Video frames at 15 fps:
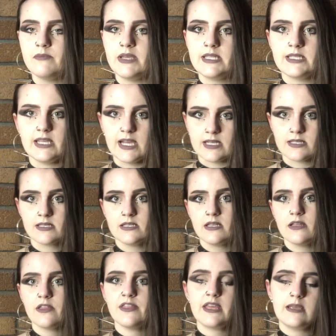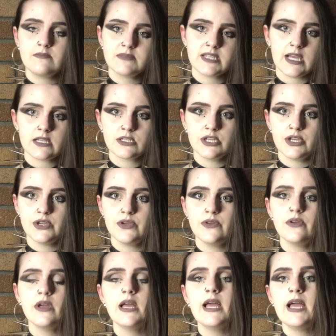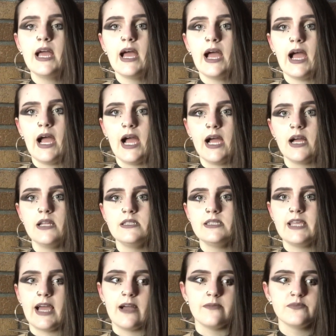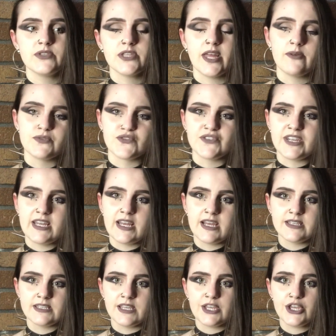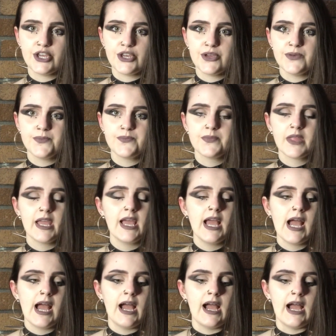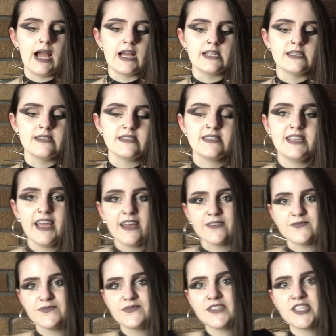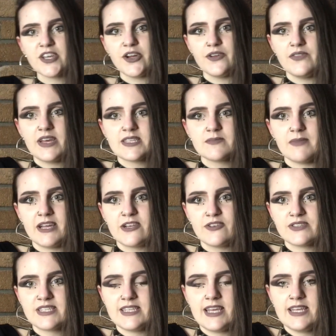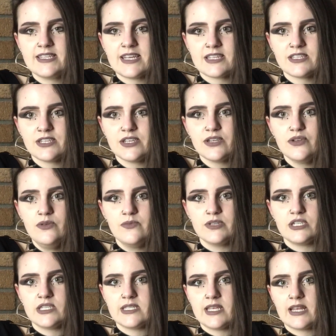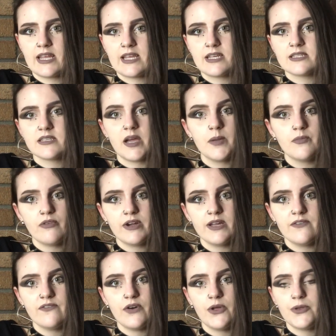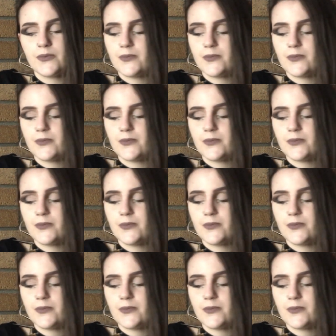BTS themed tattoo, and yeah, so that was really nice and cute. And yeah, so that's my Not Today tattoo, which is in like a typewriter font.